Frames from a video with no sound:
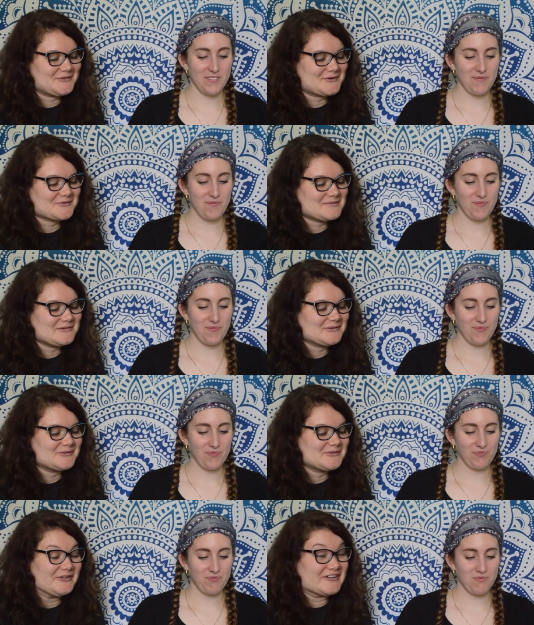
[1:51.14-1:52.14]
Speaker 1: or the
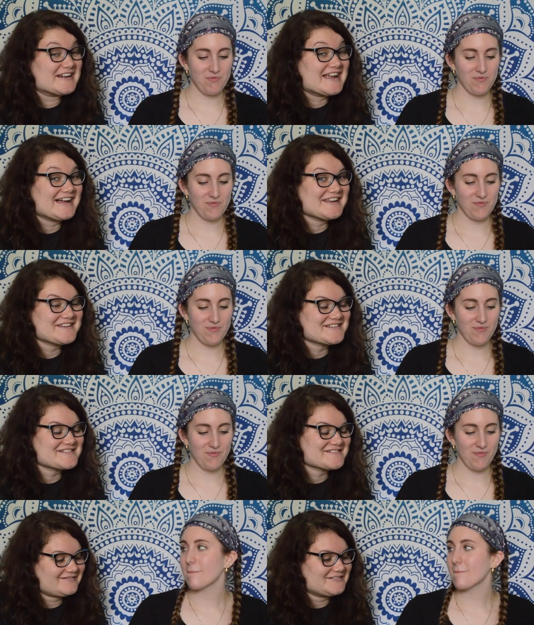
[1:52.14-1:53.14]
criminal, or none?
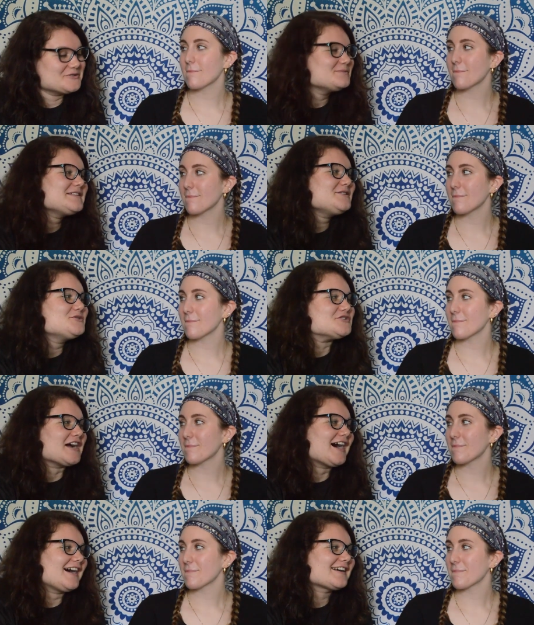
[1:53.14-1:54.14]
You'd be the
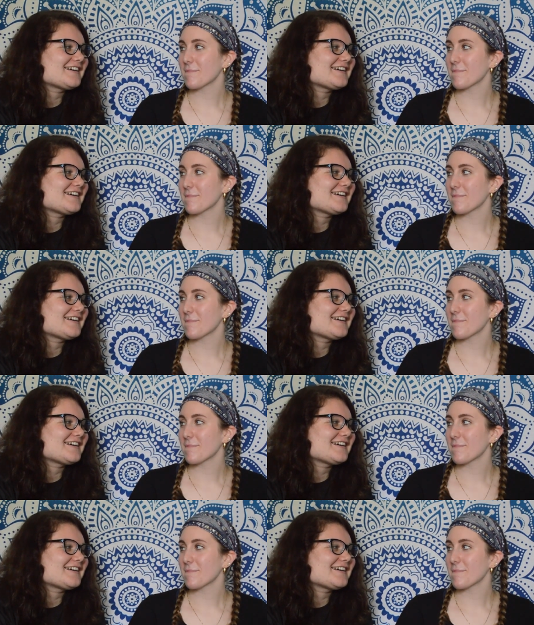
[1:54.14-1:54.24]
jock.